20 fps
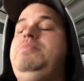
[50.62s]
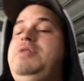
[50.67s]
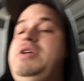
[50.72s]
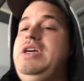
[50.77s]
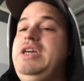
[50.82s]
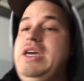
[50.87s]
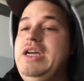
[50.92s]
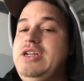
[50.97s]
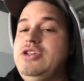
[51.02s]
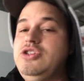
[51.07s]

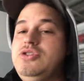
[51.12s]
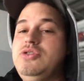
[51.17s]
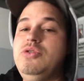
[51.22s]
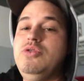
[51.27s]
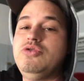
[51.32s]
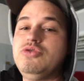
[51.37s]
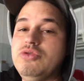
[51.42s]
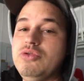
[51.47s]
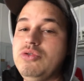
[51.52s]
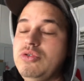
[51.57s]
pH
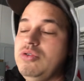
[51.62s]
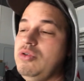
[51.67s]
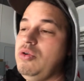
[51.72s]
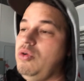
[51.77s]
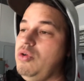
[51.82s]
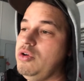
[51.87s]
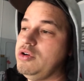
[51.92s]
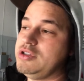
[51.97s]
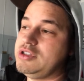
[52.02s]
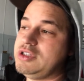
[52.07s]
neutral
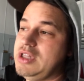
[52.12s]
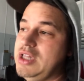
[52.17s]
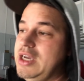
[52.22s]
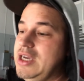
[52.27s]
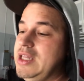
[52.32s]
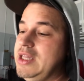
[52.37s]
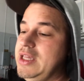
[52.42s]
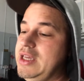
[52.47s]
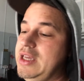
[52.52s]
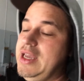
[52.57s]
or
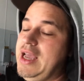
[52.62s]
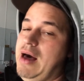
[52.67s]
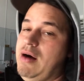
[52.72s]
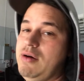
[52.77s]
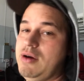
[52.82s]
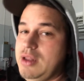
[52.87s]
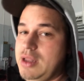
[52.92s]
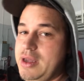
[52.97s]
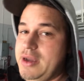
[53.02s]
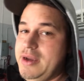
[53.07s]
slightly
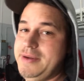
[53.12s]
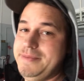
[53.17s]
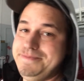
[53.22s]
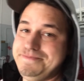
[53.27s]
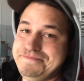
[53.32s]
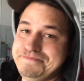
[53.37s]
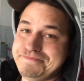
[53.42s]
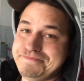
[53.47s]
alkaline.